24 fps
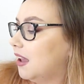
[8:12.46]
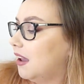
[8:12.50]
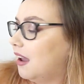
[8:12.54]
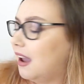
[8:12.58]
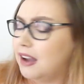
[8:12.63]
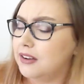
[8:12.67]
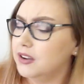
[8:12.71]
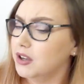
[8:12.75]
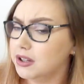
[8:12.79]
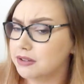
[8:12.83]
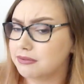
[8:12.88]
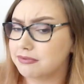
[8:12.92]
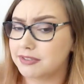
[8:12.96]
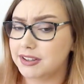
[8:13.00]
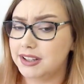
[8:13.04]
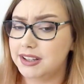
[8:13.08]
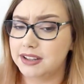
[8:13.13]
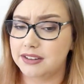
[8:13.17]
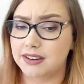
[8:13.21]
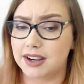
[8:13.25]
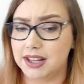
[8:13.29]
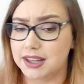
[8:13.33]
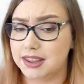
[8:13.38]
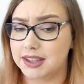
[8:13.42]
heard really
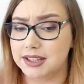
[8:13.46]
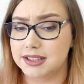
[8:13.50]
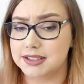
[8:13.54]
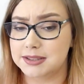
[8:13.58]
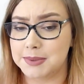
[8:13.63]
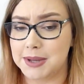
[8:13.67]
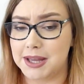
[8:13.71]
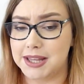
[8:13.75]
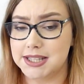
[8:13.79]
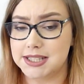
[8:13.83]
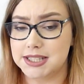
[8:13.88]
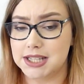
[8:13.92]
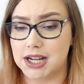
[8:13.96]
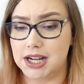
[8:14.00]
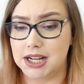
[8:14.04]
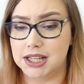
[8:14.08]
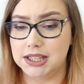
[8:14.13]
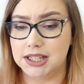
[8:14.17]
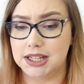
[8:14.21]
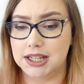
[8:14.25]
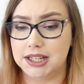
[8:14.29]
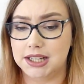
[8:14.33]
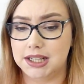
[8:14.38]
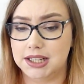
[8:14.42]
great things about this
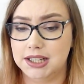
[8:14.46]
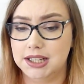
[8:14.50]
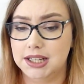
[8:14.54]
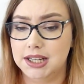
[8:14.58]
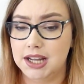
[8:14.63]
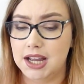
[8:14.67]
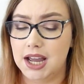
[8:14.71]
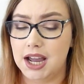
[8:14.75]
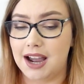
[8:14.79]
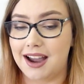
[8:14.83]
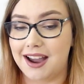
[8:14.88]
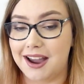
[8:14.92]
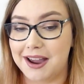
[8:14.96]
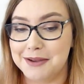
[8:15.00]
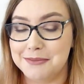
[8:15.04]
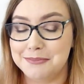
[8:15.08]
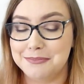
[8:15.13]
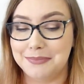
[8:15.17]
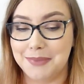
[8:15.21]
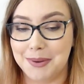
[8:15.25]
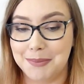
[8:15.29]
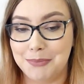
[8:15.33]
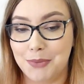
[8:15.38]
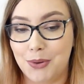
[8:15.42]
highlighter.
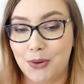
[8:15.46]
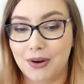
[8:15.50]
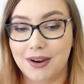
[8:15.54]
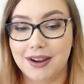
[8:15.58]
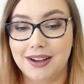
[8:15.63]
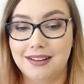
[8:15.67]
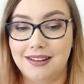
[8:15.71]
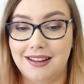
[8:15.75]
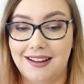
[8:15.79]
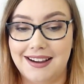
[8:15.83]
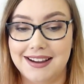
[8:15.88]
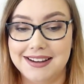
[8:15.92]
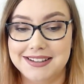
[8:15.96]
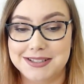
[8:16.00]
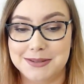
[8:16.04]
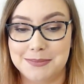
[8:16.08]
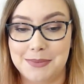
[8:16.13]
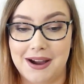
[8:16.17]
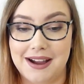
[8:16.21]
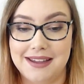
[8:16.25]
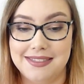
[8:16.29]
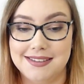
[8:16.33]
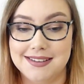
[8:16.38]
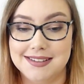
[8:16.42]
I'm more inclined to
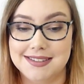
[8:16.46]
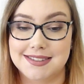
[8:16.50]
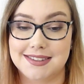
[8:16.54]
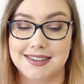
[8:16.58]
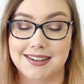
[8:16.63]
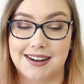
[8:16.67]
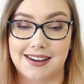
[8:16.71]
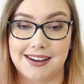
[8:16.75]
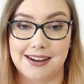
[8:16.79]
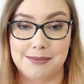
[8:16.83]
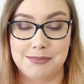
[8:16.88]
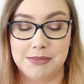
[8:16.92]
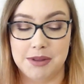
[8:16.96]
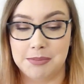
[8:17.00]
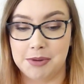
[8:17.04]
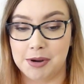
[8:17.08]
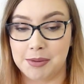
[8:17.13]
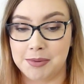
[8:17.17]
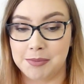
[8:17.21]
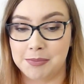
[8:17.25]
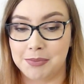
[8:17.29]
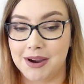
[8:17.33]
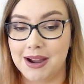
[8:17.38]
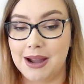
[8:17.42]
buy this than I am the
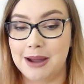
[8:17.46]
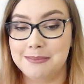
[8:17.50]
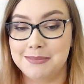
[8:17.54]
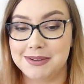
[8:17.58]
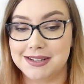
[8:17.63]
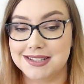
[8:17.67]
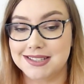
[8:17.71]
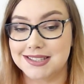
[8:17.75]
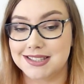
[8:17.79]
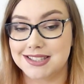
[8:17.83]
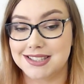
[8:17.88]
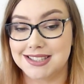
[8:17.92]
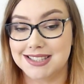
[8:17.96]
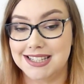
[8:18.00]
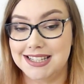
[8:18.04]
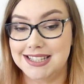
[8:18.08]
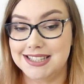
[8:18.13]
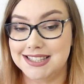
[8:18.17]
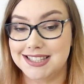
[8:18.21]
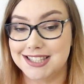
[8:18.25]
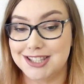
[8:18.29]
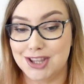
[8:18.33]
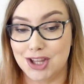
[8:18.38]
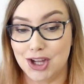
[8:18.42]
Bobbi Brown because
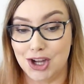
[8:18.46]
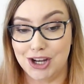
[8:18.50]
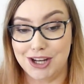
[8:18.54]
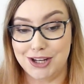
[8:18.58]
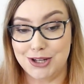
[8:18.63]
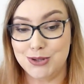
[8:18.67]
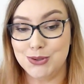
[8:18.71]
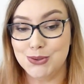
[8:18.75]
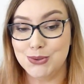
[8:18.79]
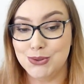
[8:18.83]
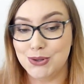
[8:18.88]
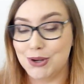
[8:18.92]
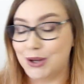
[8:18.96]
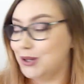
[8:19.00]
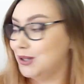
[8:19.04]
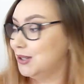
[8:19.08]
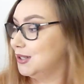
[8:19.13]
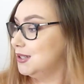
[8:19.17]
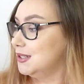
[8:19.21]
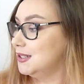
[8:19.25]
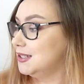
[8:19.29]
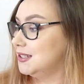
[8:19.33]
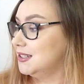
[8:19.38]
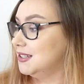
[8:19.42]
it's $32,
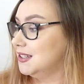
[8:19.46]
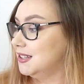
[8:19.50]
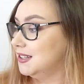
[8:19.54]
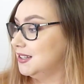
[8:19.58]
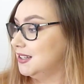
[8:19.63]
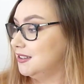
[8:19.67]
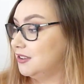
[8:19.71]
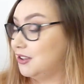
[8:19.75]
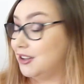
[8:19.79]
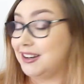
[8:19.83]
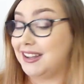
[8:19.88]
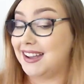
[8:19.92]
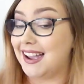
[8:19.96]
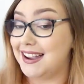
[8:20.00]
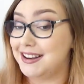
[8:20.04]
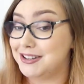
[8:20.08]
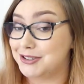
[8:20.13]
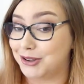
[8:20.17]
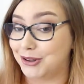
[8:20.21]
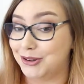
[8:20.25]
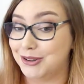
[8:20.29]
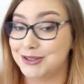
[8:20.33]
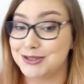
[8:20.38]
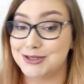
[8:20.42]

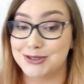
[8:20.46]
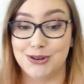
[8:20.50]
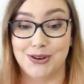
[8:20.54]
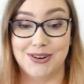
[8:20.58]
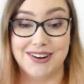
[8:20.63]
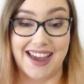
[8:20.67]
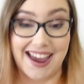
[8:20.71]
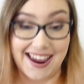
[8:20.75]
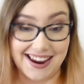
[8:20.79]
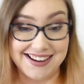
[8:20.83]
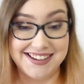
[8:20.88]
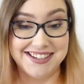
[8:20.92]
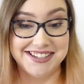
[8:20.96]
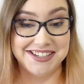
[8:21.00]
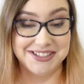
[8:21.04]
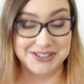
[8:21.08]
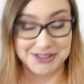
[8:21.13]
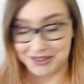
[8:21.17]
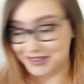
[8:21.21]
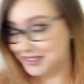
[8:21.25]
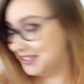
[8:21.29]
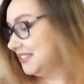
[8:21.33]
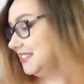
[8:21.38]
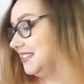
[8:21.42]
$38, not
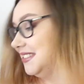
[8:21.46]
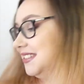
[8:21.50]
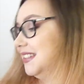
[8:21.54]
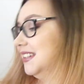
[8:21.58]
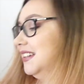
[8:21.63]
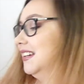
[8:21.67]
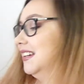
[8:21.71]
$80.